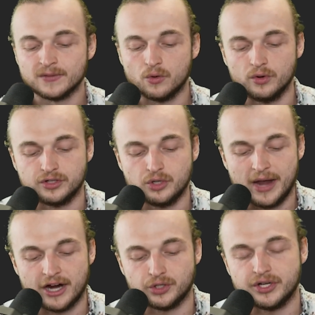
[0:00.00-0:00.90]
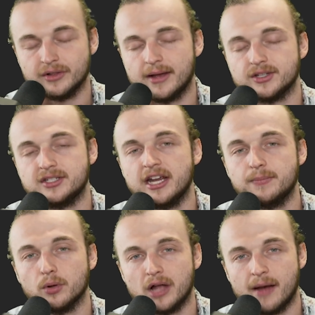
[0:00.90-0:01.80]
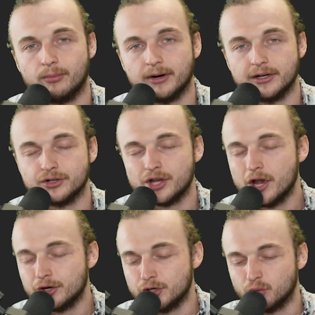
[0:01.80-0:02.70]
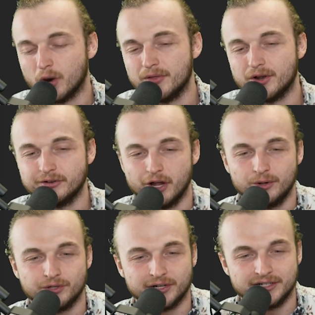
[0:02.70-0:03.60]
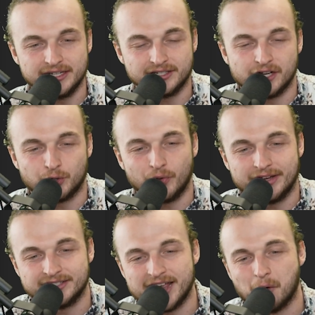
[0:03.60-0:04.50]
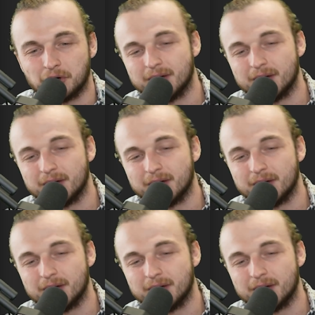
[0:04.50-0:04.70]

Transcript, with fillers: was to actually allow stake pool operators to run their nodes on a decentralized network.